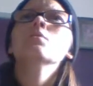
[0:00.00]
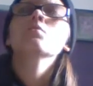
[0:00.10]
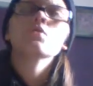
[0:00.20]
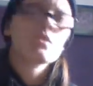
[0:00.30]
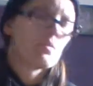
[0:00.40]

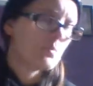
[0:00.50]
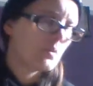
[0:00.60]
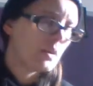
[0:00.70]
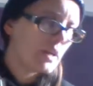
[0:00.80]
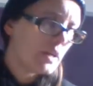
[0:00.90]
huge
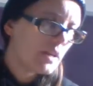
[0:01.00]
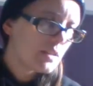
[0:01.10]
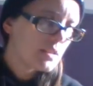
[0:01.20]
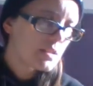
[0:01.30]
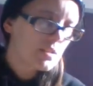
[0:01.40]
sample.
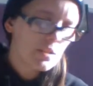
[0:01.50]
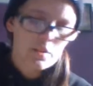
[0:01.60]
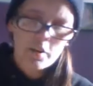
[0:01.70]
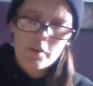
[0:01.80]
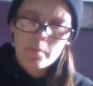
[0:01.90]
This is the
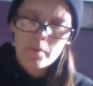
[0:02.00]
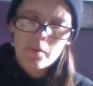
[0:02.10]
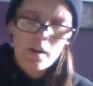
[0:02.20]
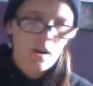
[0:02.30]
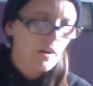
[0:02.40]

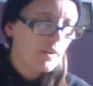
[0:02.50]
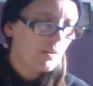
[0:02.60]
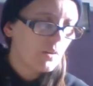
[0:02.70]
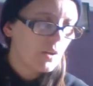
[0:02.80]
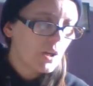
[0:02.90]
Noble
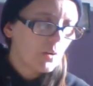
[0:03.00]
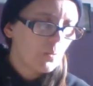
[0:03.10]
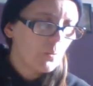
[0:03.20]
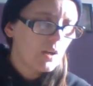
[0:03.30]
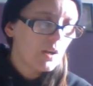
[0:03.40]
Isle
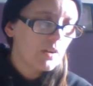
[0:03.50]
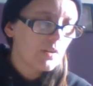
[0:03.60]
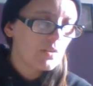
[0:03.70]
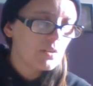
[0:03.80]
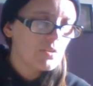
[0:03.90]

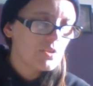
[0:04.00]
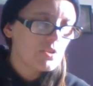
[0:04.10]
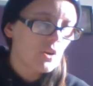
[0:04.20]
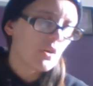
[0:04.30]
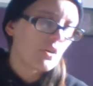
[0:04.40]
Willow
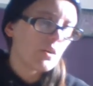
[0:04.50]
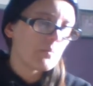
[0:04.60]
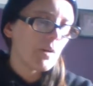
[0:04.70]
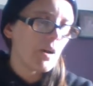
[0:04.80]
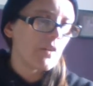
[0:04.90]
Song
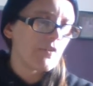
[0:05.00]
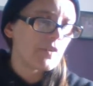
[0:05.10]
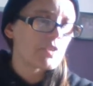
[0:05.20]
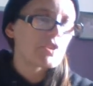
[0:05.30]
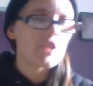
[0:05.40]
Bath
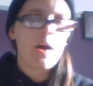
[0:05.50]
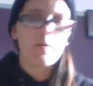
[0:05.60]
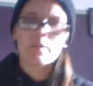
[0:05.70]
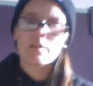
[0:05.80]
and Shower